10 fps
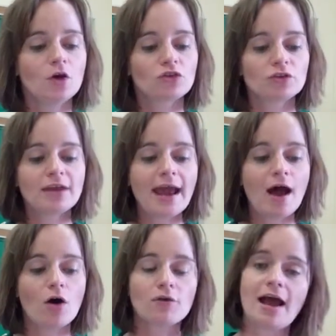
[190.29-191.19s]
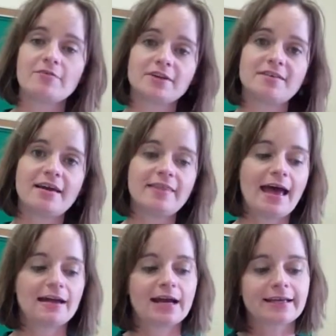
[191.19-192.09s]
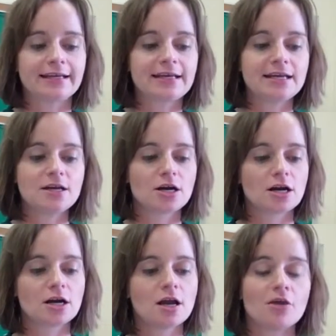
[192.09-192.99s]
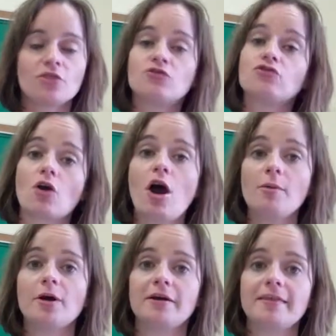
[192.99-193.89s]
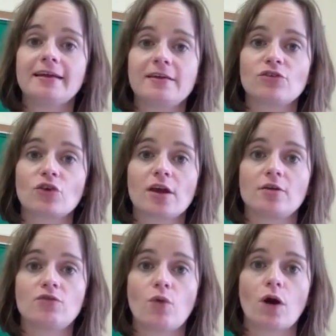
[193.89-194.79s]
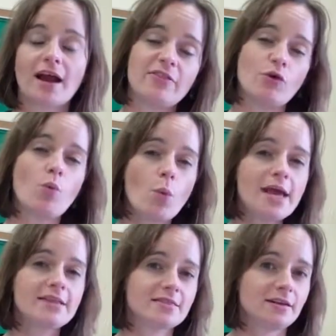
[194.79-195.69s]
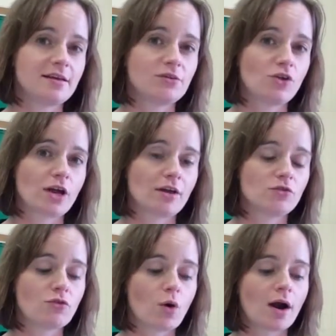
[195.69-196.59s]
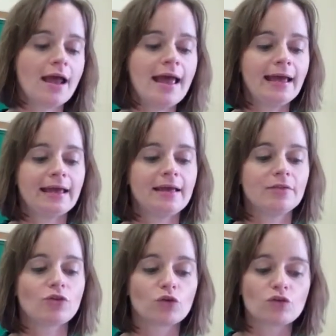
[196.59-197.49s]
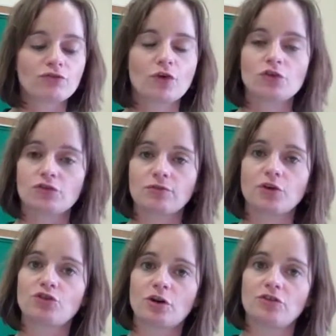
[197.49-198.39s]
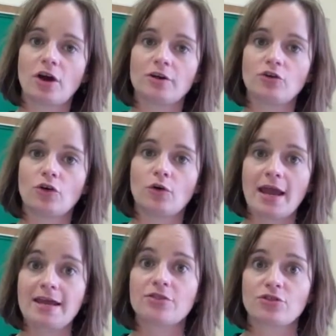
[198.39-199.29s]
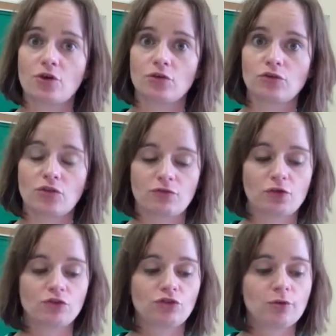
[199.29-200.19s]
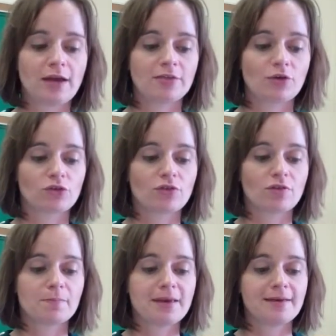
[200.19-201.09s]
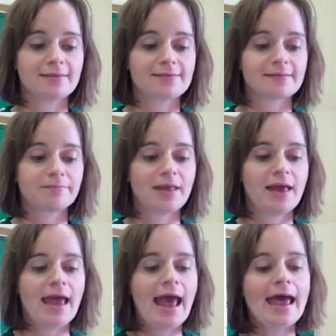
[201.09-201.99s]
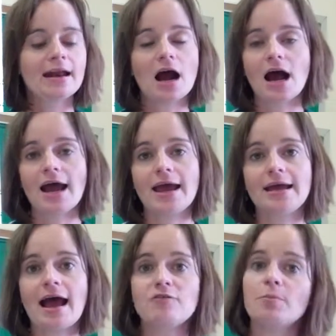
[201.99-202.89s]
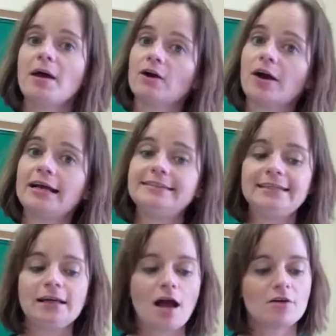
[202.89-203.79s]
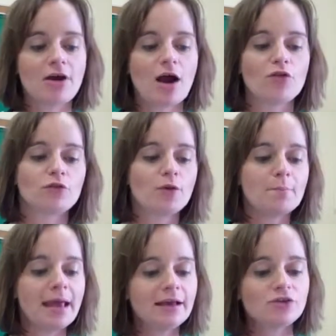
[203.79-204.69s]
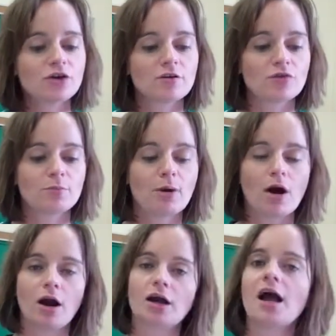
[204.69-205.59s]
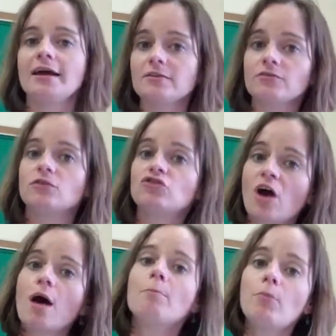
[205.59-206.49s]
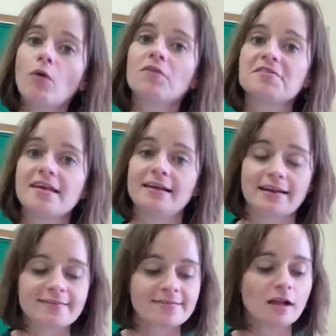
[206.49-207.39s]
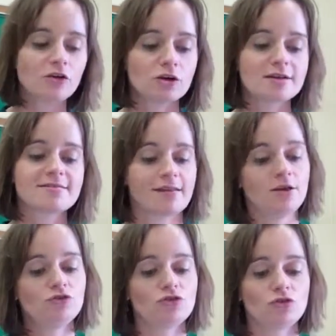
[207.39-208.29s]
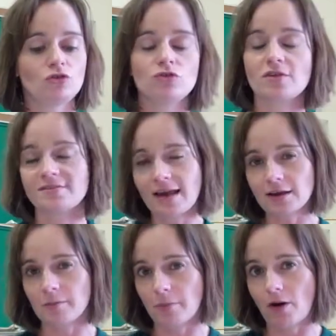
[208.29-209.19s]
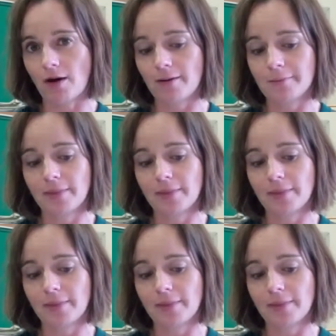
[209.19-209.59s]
So now, having done that, I can hear the drama that he's looking for and the weight that he's looking for in those first ritardando eighth notes, the first 2 eighth notes of the piece. And I have a better idea of how the remainder of the bar kind of tumbles in, accelerates into the second bar.